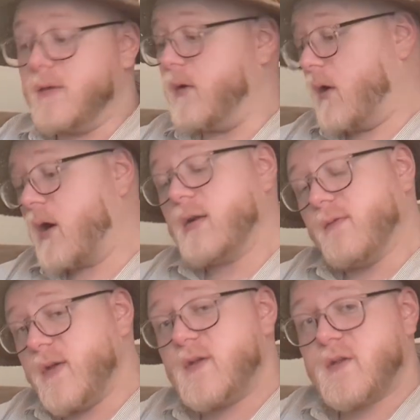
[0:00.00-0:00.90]
And the heart
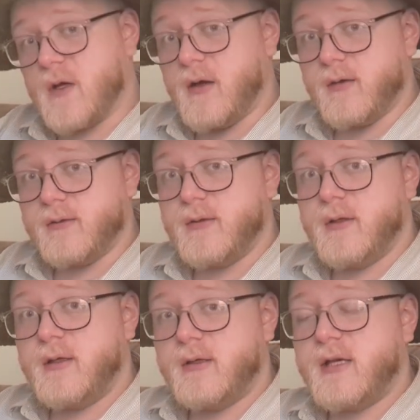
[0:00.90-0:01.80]
of this song
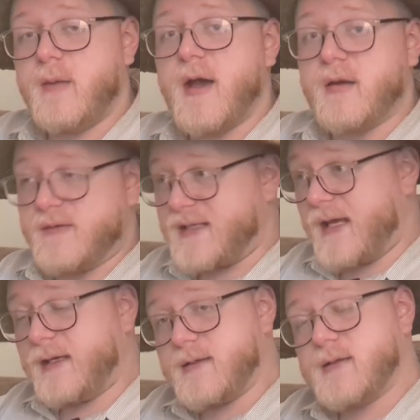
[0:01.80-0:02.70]
came out of
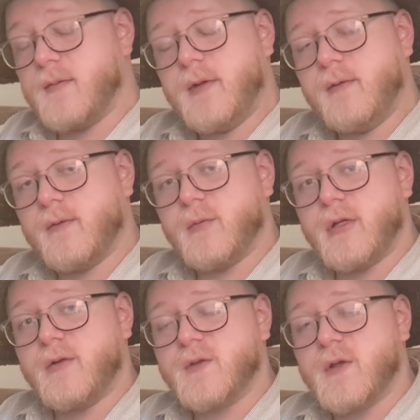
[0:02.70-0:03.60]
taking something from
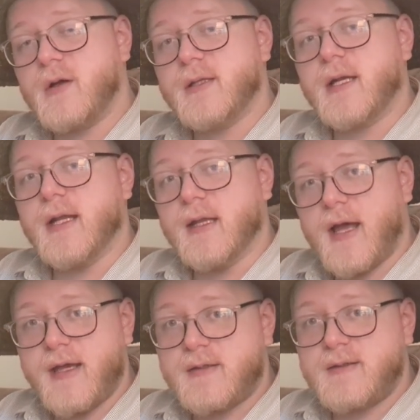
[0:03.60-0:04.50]
another song that I
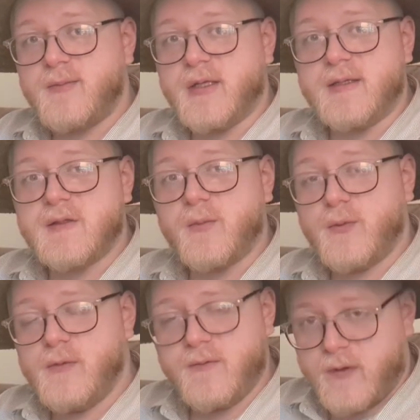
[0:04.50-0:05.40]
liked but
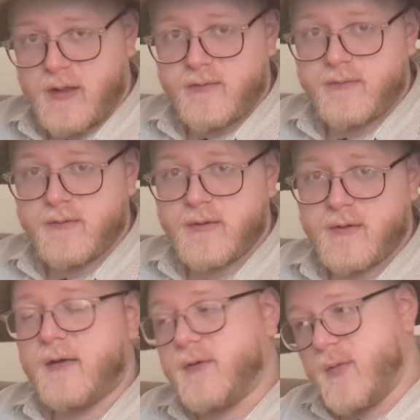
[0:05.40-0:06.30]
disapproved of
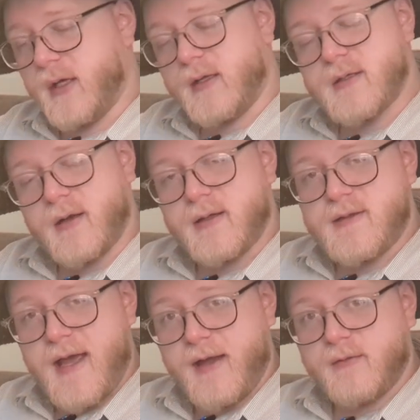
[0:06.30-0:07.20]
and flipping it on
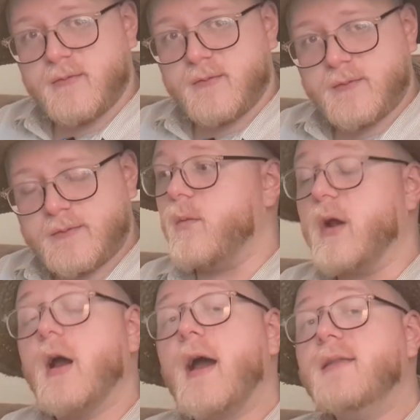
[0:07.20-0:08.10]
its head.
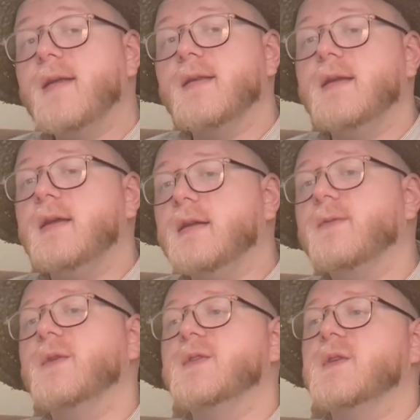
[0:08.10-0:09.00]
Where I think the key
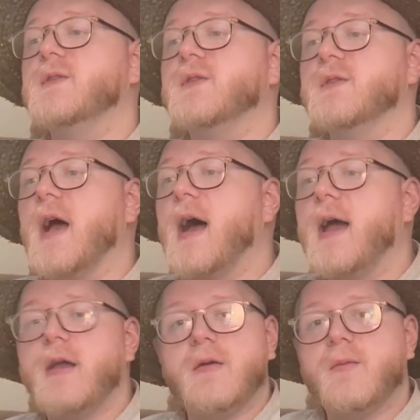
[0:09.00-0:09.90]
difference is
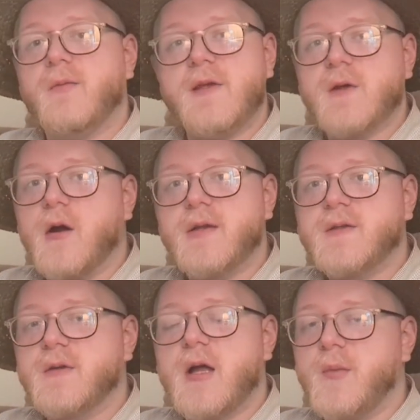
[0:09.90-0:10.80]
these
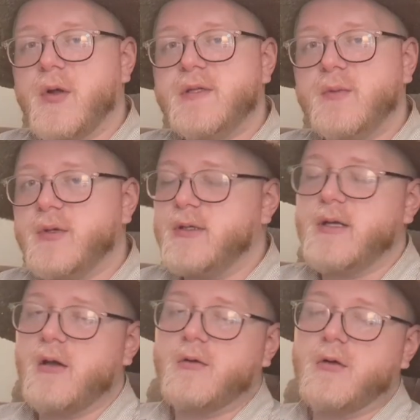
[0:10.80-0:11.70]
artists are not
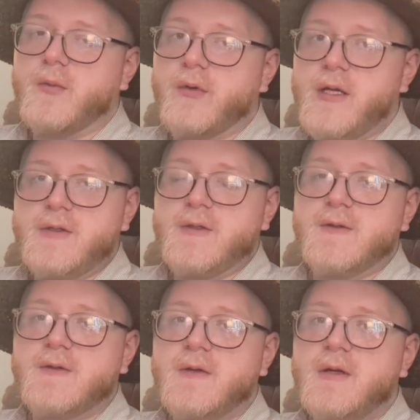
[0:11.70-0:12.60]
multi-billion-dollar
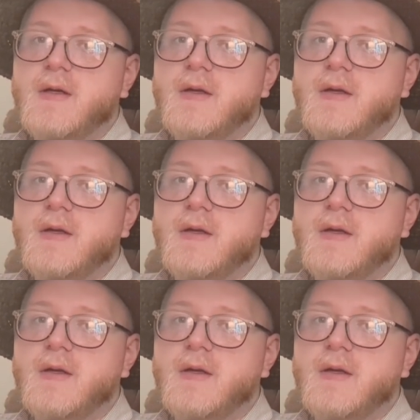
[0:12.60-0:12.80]
corporations.